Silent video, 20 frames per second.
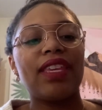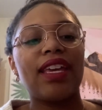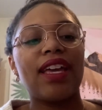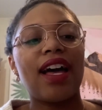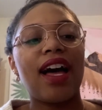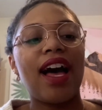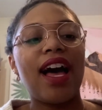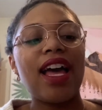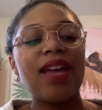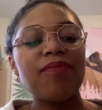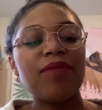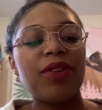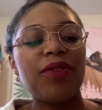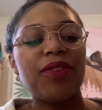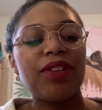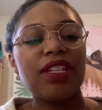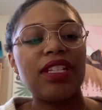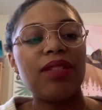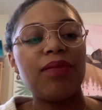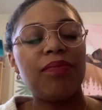I'm
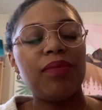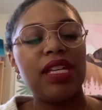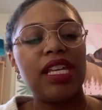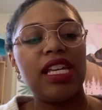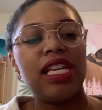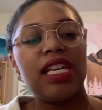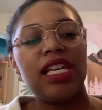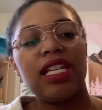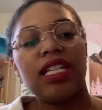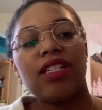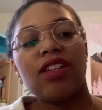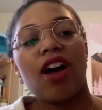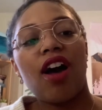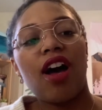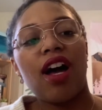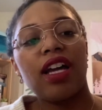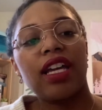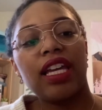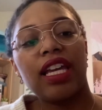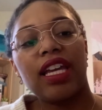going to be
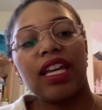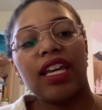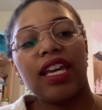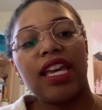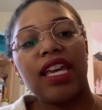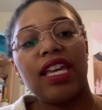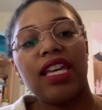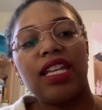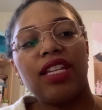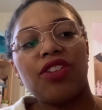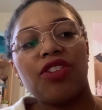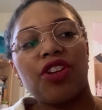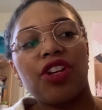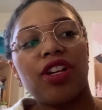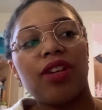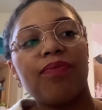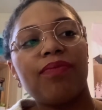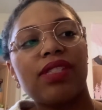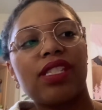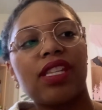talking in terms